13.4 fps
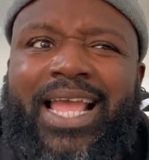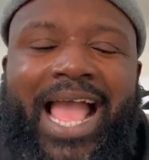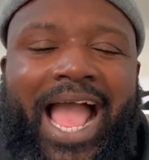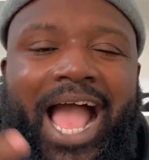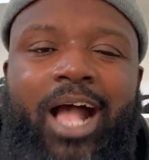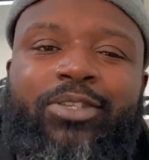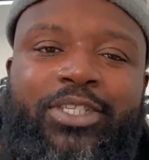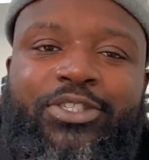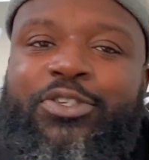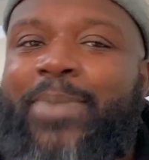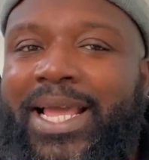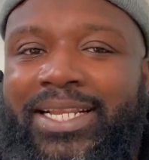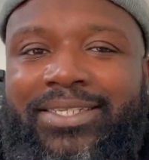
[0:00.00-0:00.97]
"How did you
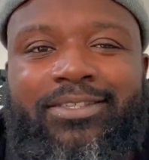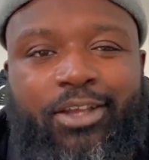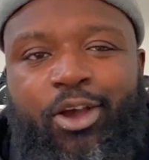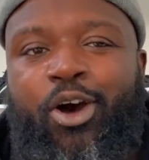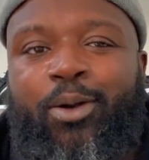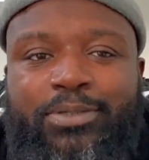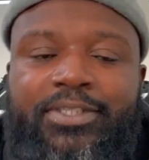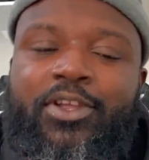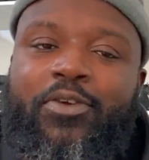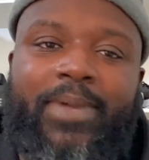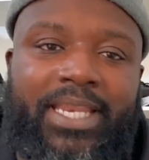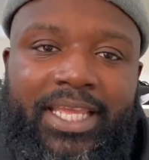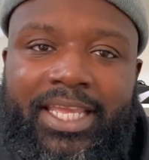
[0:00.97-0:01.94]
manage to cop so
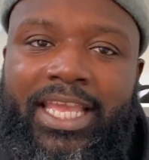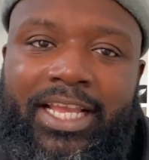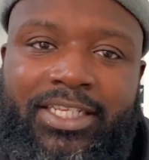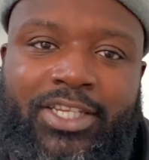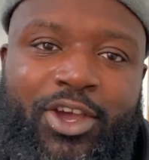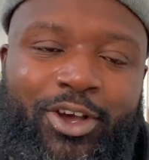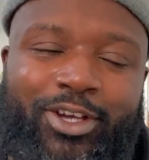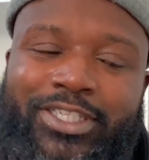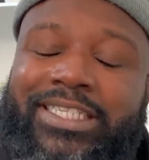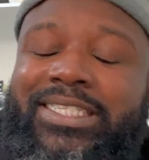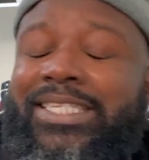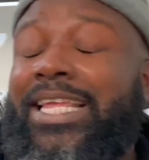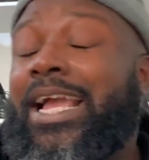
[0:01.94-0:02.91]
many kicks on Yeezy Day?